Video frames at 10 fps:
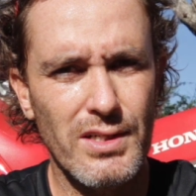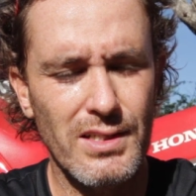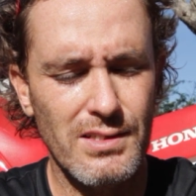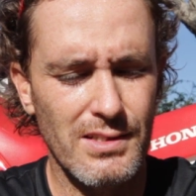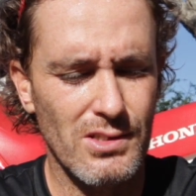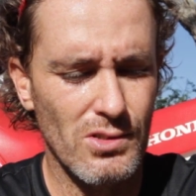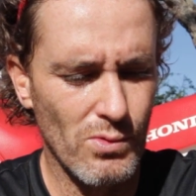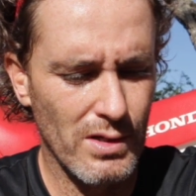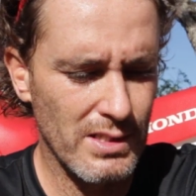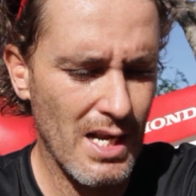distance
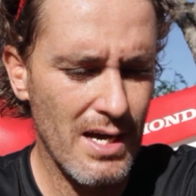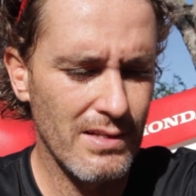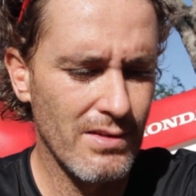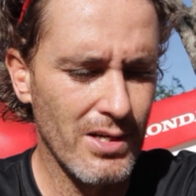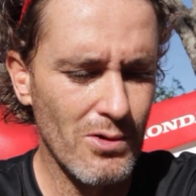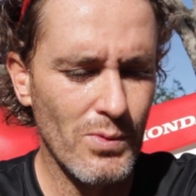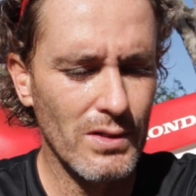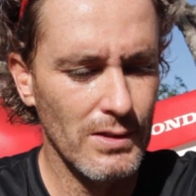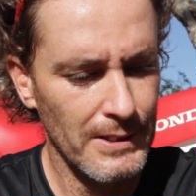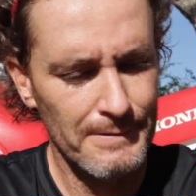sliding the rear
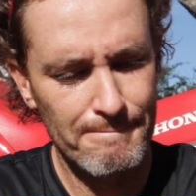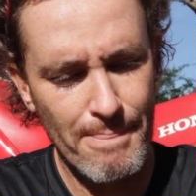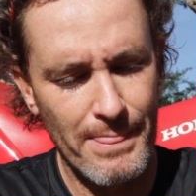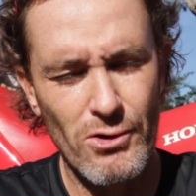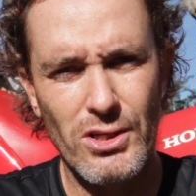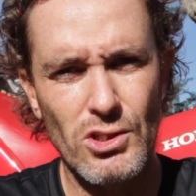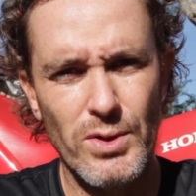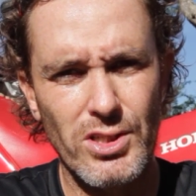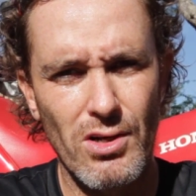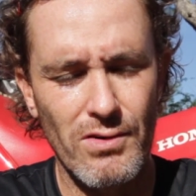wheel, you can
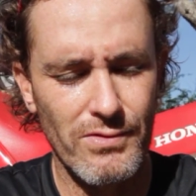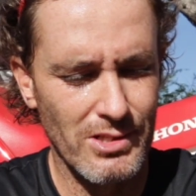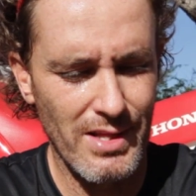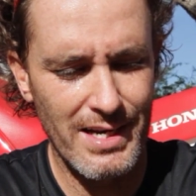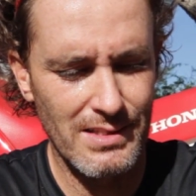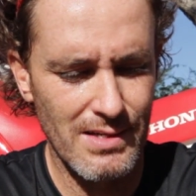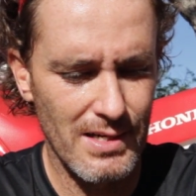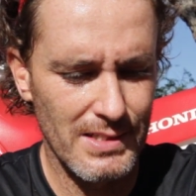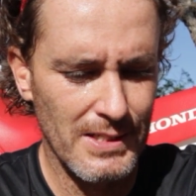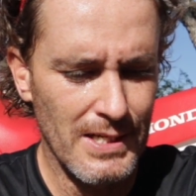switch it off, so that is
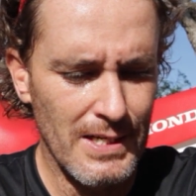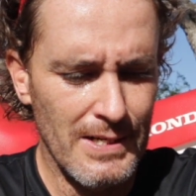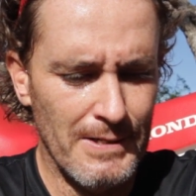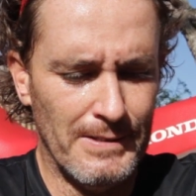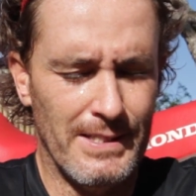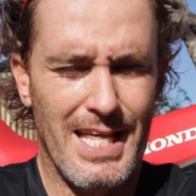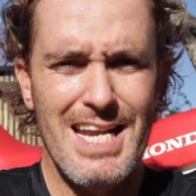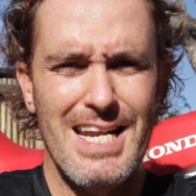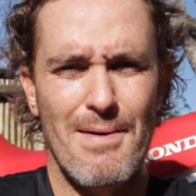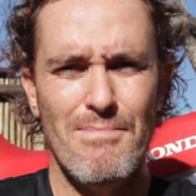nice.
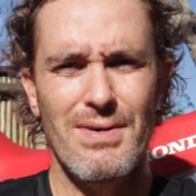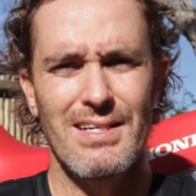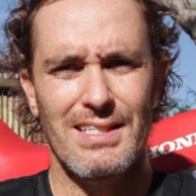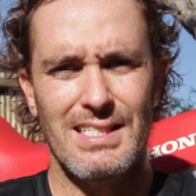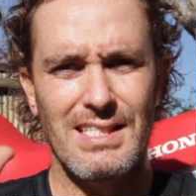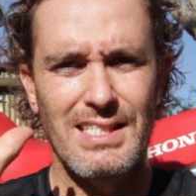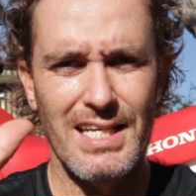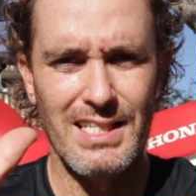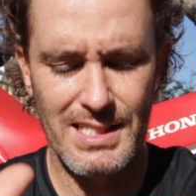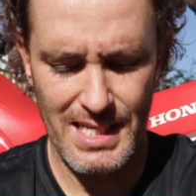Then number
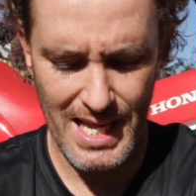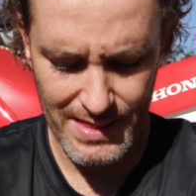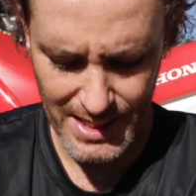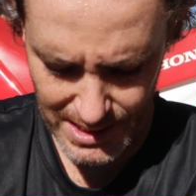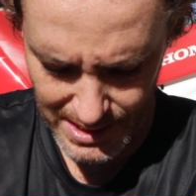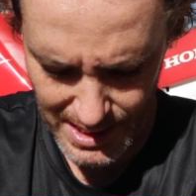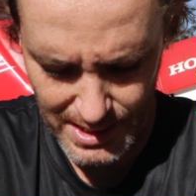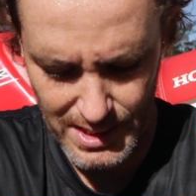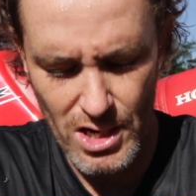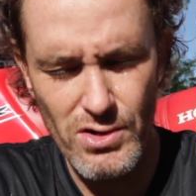6, and this
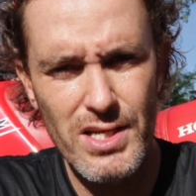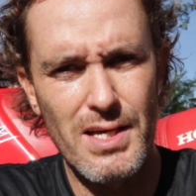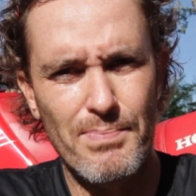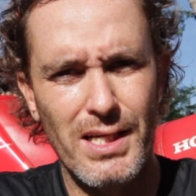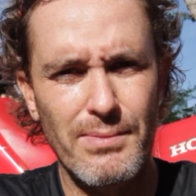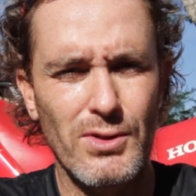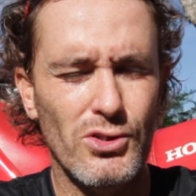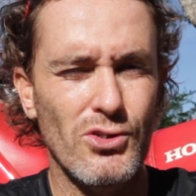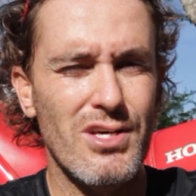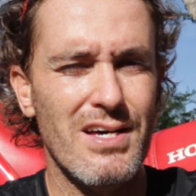is only applicable
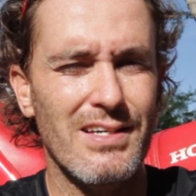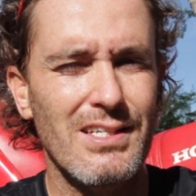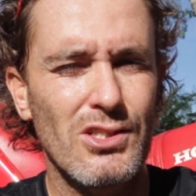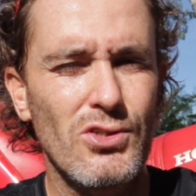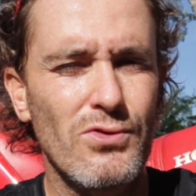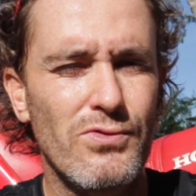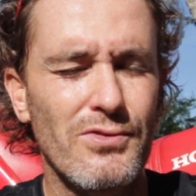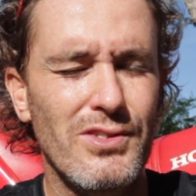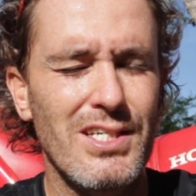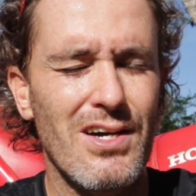to the
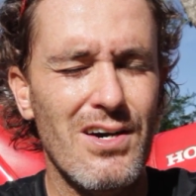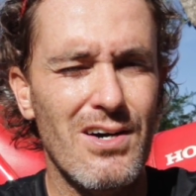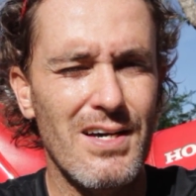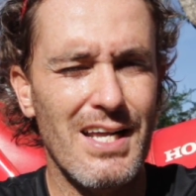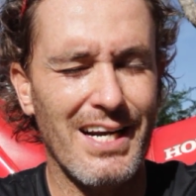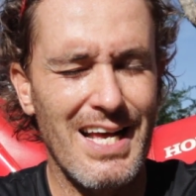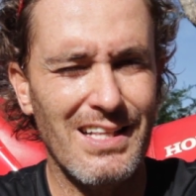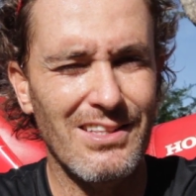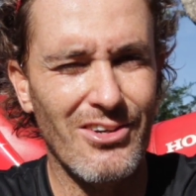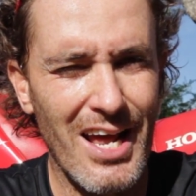
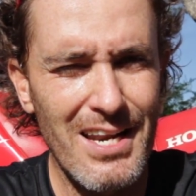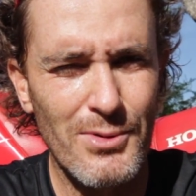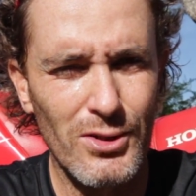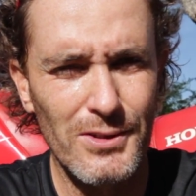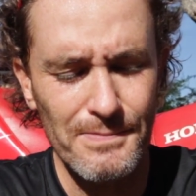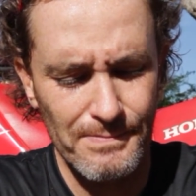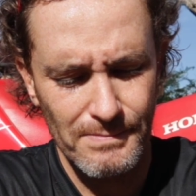250L rally model,